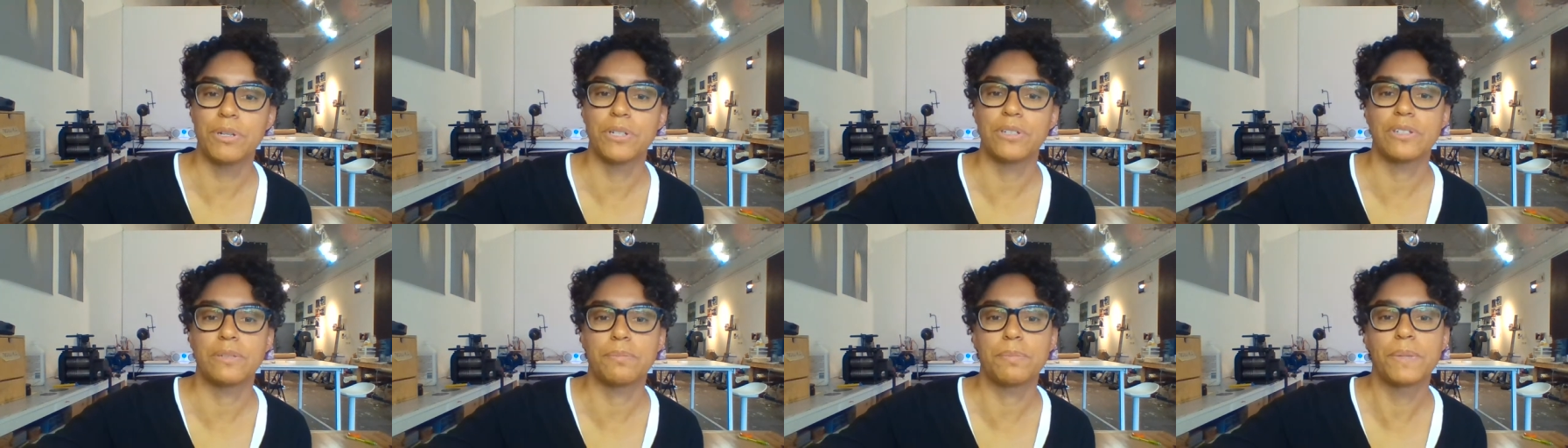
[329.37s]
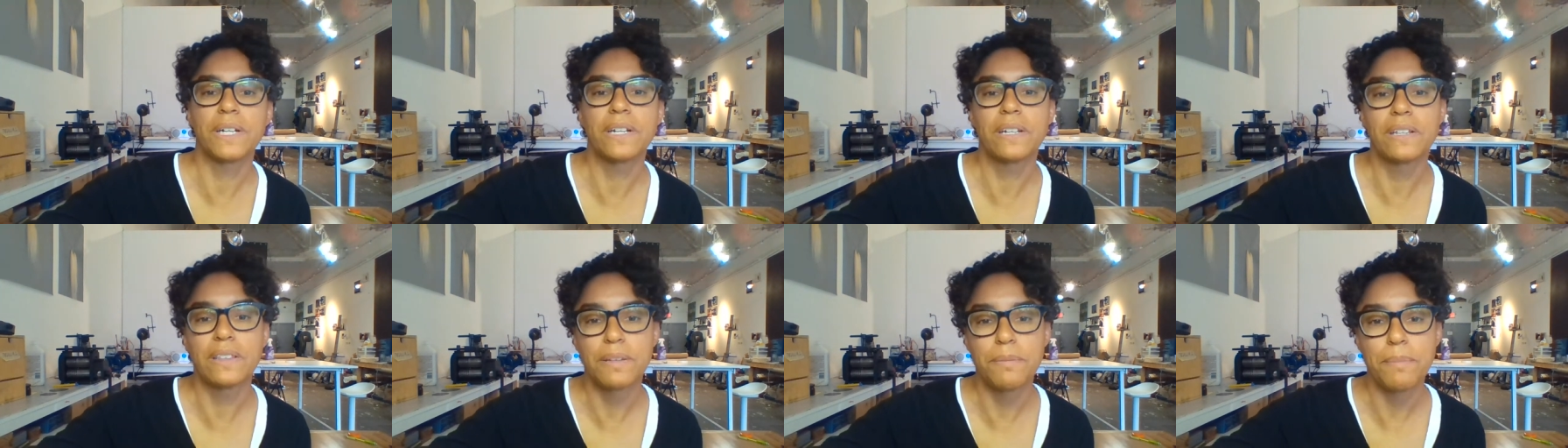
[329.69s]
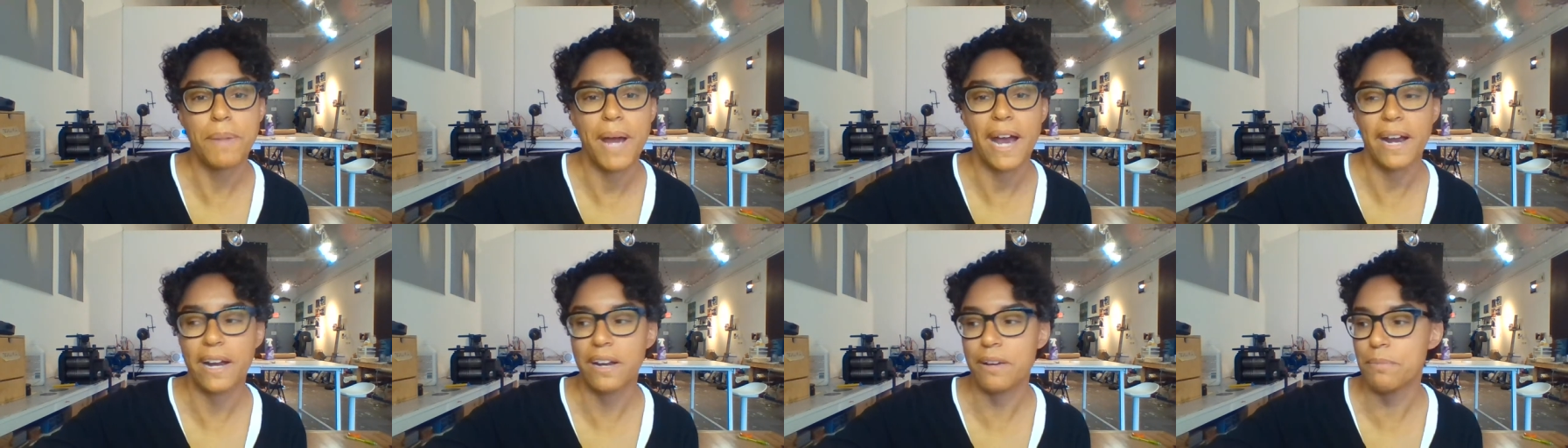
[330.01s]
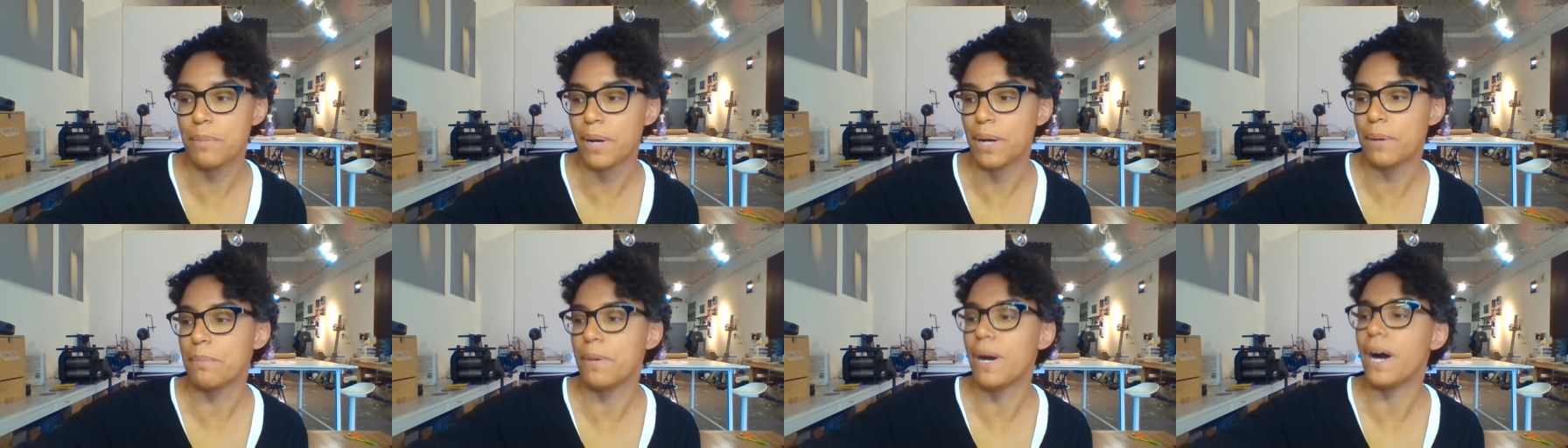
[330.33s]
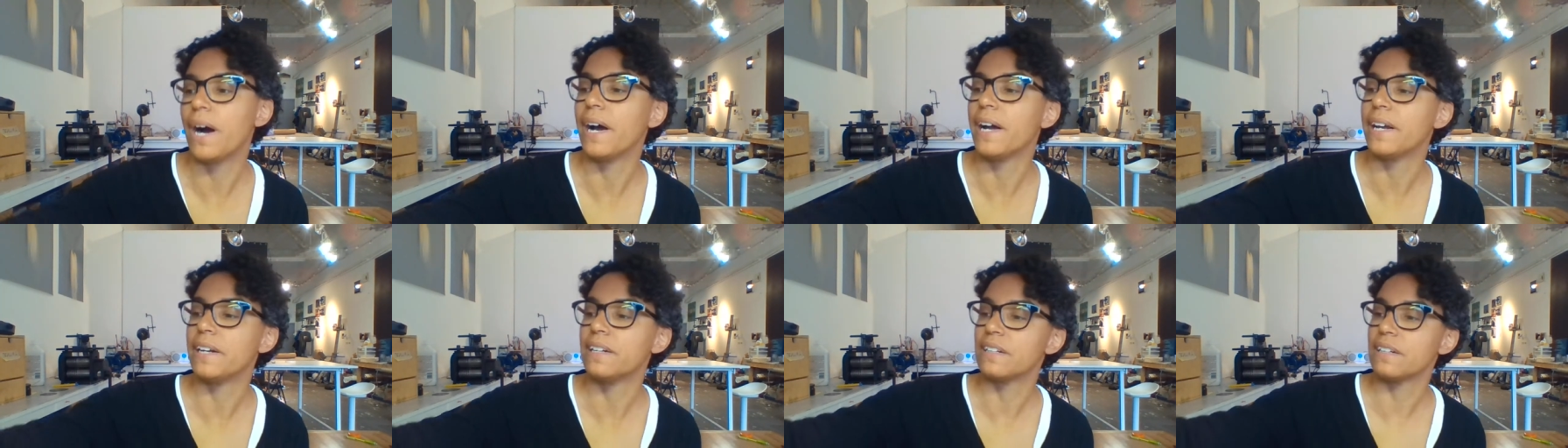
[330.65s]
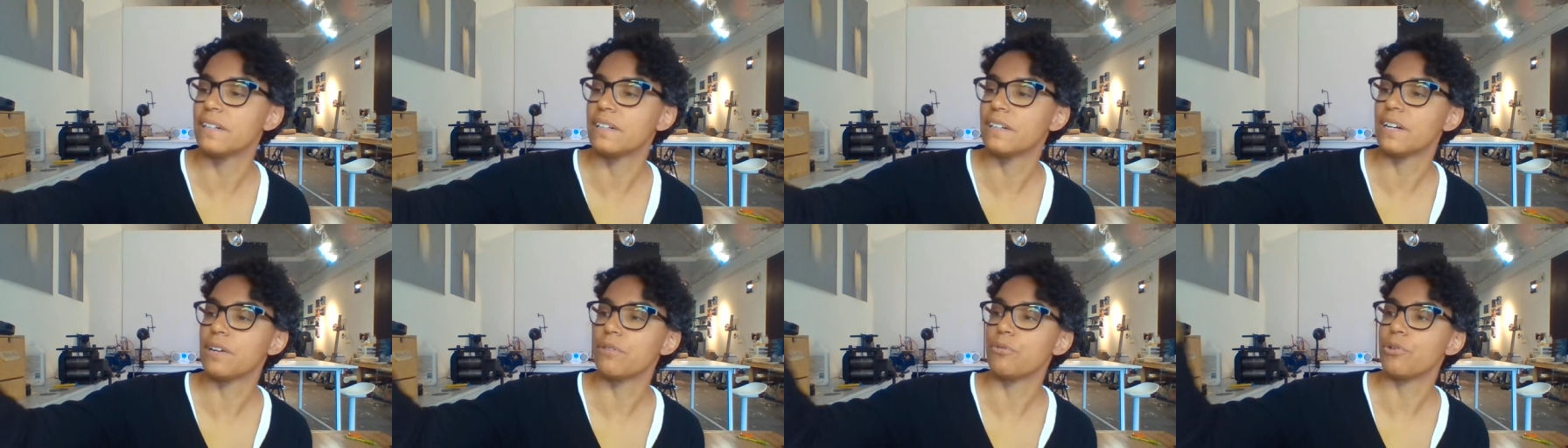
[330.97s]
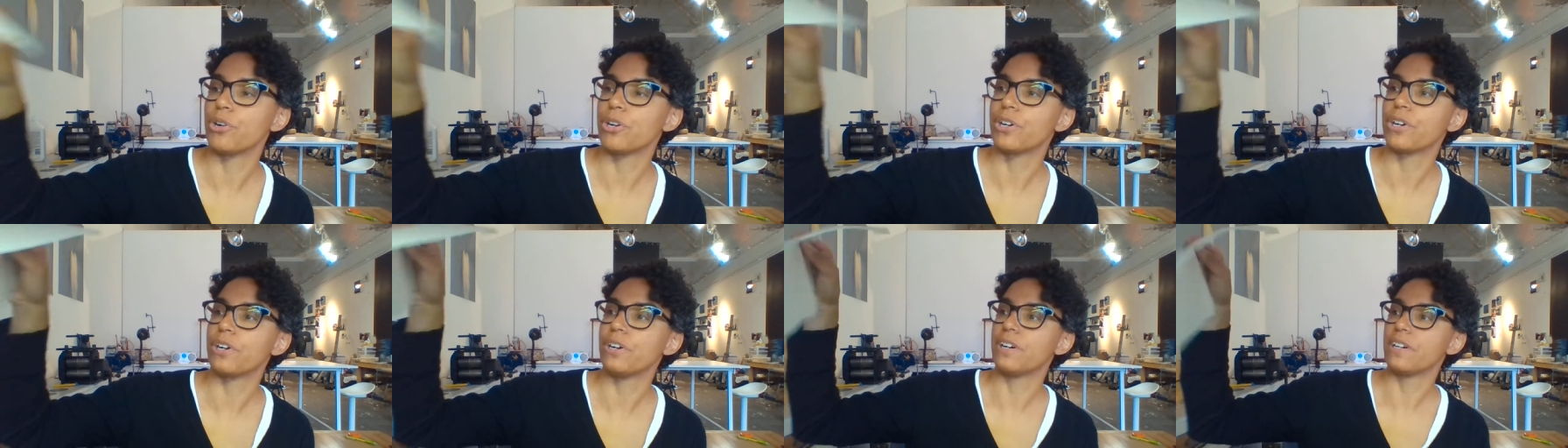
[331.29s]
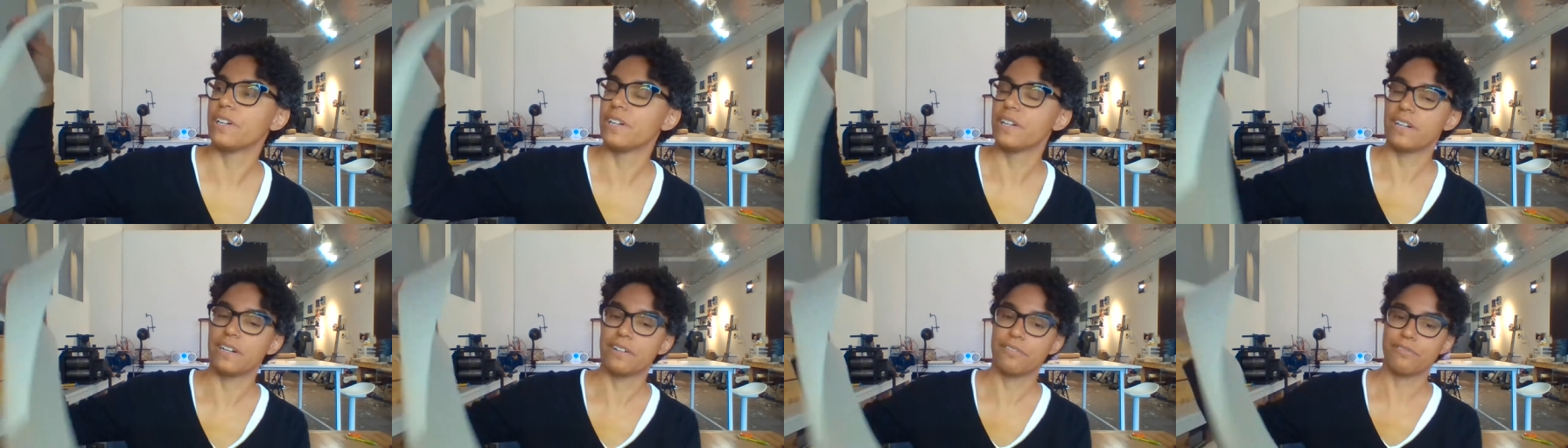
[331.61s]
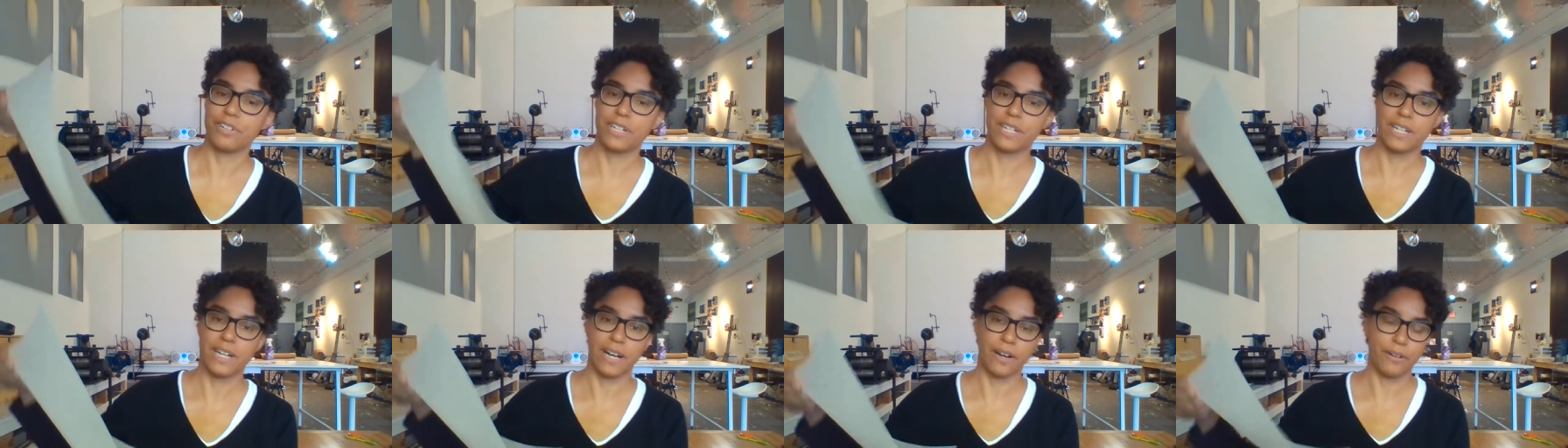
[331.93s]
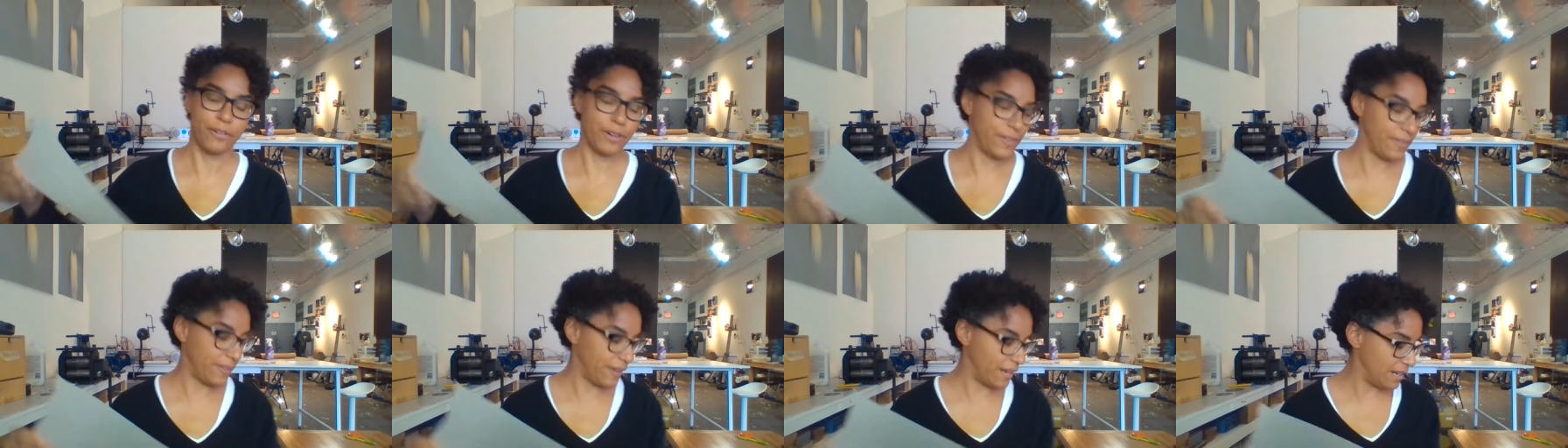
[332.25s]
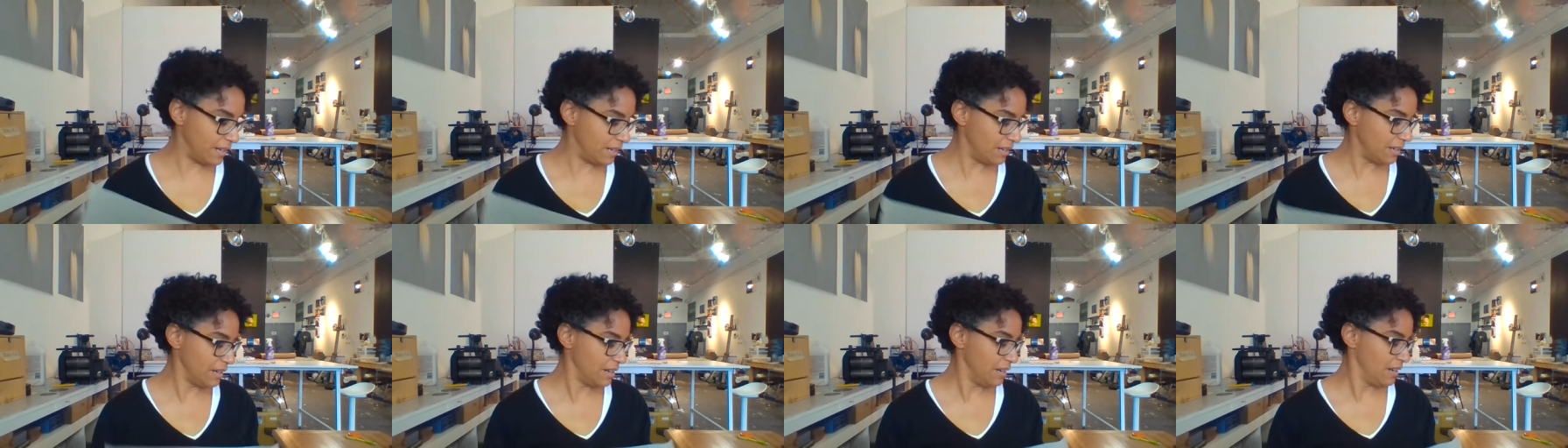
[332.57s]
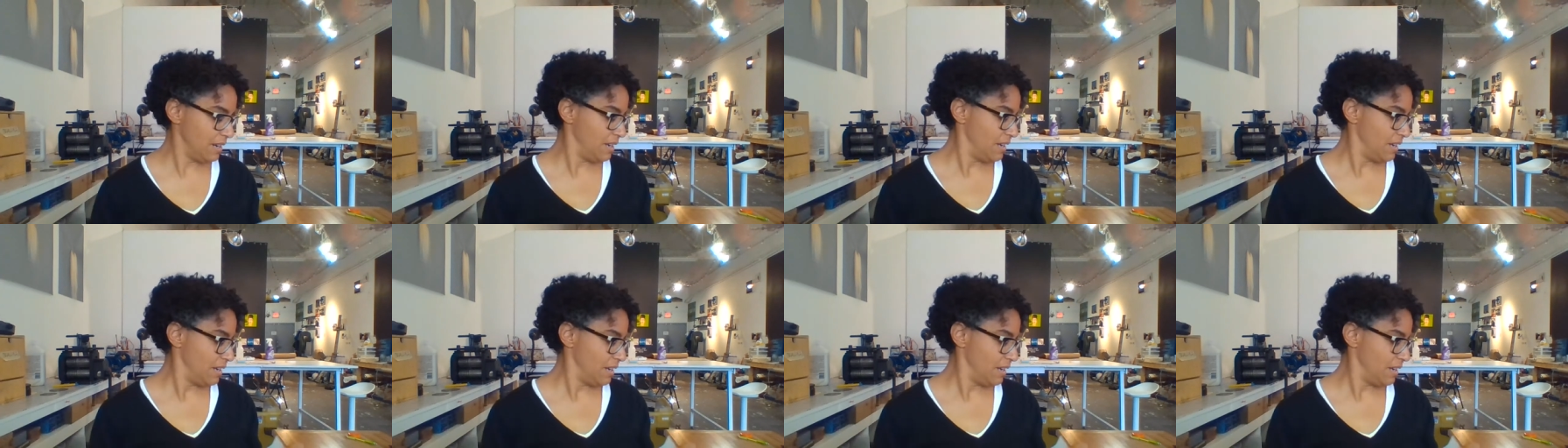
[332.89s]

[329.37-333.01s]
It's been in the back of my mind and I work on it every now and then.